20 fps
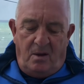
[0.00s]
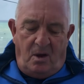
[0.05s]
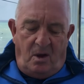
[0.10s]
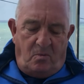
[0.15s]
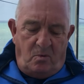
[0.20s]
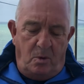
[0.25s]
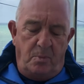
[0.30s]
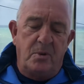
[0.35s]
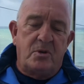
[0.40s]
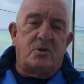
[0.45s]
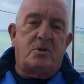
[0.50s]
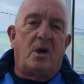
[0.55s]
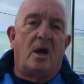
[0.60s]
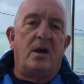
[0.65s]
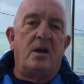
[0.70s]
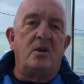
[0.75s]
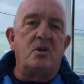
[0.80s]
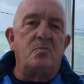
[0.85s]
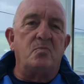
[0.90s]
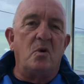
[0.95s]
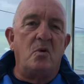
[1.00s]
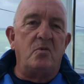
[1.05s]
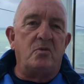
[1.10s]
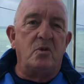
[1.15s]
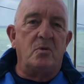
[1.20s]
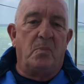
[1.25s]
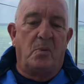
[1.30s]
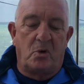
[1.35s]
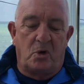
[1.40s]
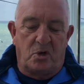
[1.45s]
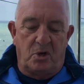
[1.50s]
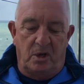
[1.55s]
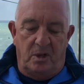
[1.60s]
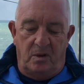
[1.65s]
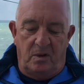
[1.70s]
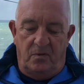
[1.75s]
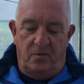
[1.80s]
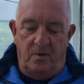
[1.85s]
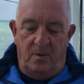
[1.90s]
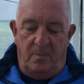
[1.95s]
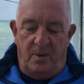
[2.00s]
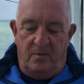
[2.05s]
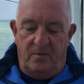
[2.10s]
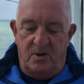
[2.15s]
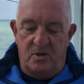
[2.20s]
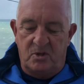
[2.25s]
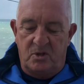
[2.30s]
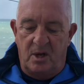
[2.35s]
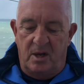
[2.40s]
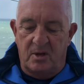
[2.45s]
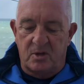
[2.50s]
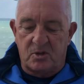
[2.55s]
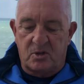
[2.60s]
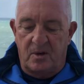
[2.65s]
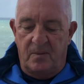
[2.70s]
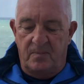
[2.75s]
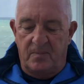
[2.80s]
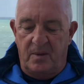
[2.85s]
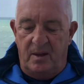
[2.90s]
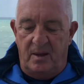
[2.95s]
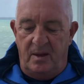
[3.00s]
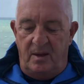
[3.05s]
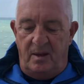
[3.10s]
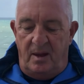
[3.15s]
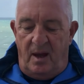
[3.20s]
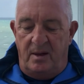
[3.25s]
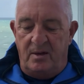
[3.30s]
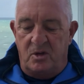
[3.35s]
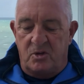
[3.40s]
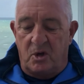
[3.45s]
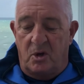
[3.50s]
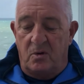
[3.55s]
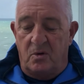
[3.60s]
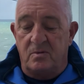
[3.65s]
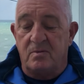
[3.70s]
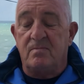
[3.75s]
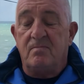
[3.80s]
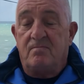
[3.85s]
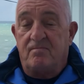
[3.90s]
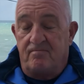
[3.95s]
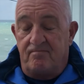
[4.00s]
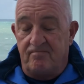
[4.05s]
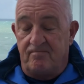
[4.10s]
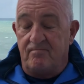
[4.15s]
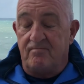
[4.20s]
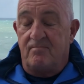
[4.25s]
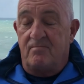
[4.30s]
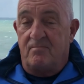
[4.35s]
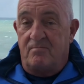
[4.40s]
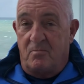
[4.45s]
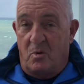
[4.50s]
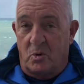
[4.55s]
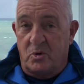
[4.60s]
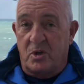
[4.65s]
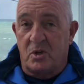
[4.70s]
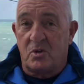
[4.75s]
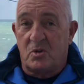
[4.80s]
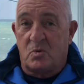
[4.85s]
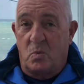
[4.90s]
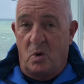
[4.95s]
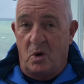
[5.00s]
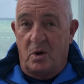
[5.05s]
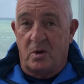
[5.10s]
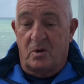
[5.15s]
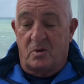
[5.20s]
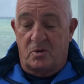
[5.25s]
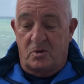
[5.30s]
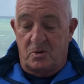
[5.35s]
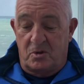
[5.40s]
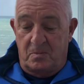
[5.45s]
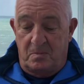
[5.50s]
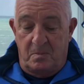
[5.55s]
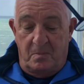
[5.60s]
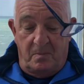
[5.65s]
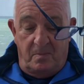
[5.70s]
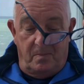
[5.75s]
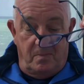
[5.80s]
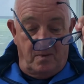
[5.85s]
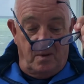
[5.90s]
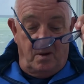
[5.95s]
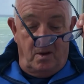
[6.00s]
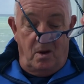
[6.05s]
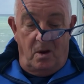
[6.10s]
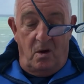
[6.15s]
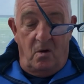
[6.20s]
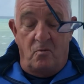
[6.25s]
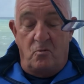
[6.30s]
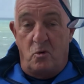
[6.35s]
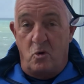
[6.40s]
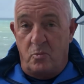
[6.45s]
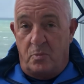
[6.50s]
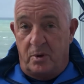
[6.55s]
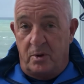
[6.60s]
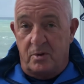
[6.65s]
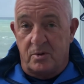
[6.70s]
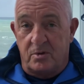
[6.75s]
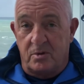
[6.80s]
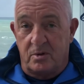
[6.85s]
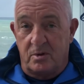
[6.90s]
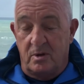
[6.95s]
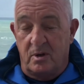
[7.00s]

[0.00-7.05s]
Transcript: Rupert's gaze moved to the bookshelf above his desk and his own modest works, Rupert's